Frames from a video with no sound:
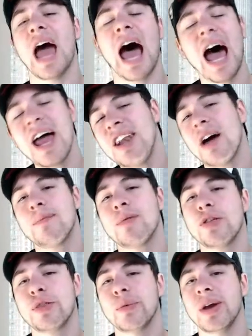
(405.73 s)
at number
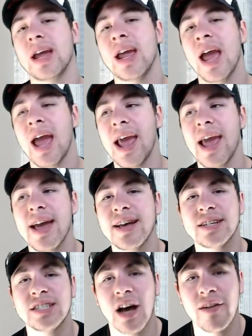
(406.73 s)
3,
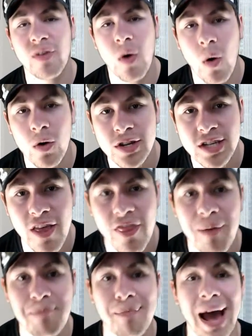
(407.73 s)
is of course
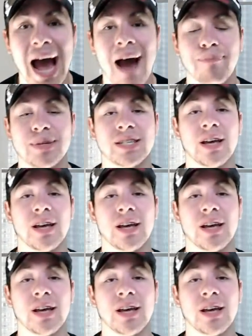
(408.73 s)
the maps.